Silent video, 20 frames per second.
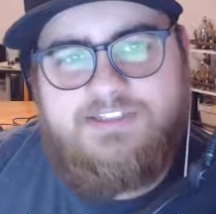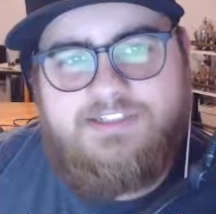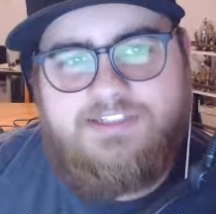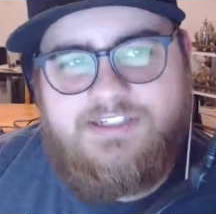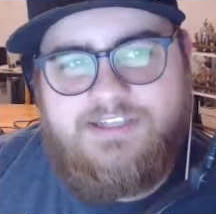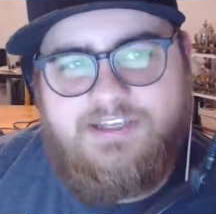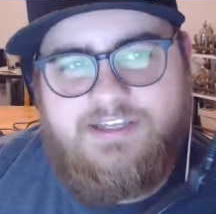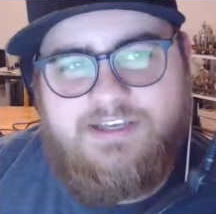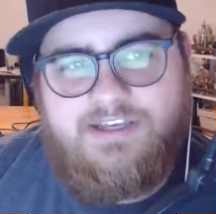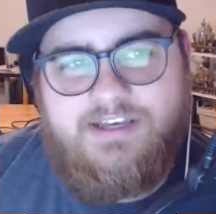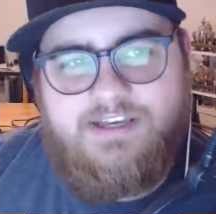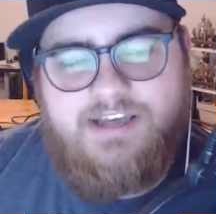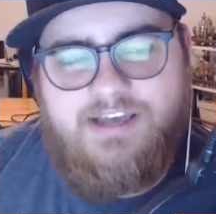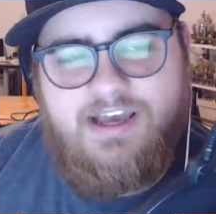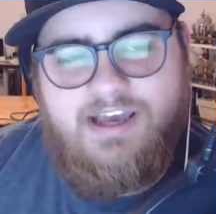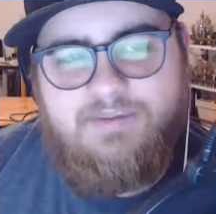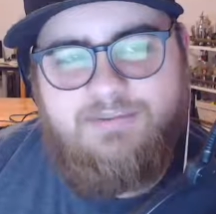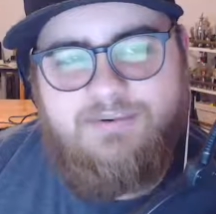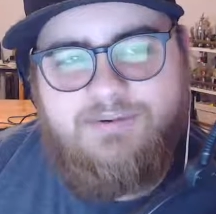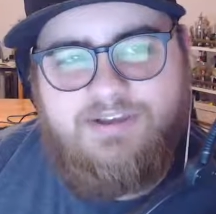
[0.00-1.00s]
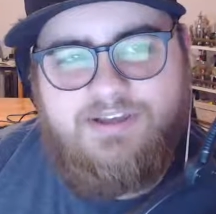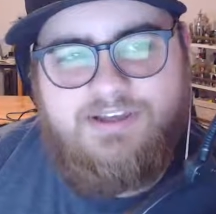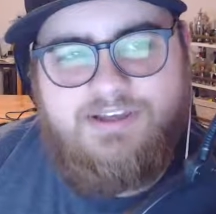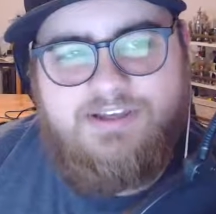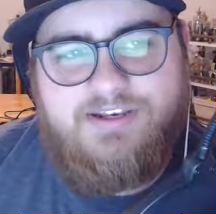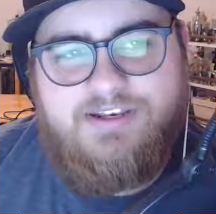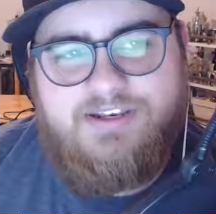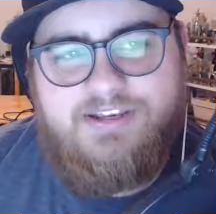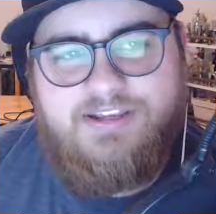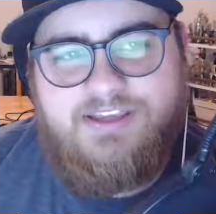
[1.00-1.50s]
see. I
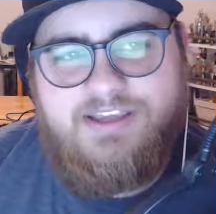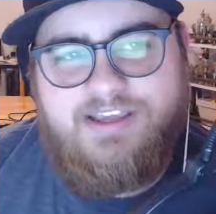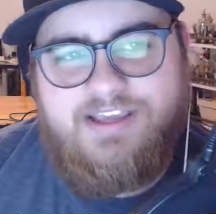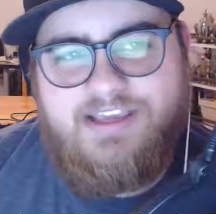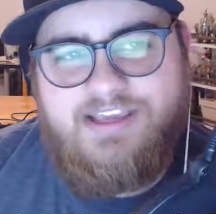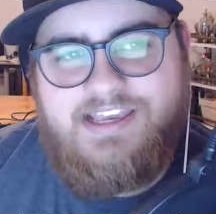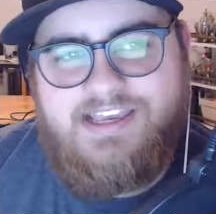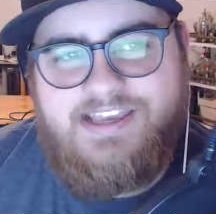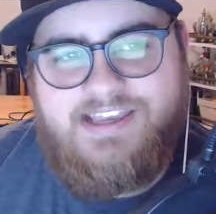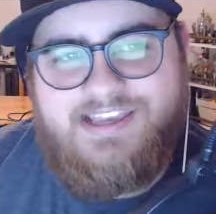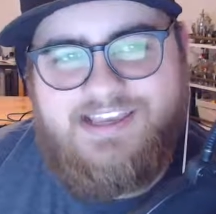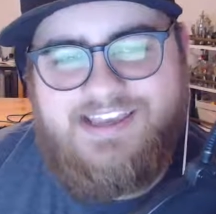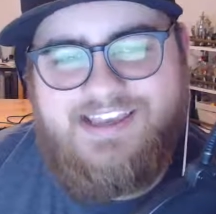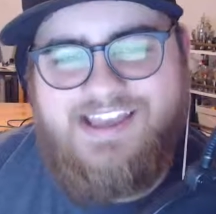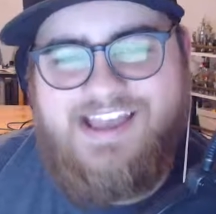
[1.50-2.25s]
played a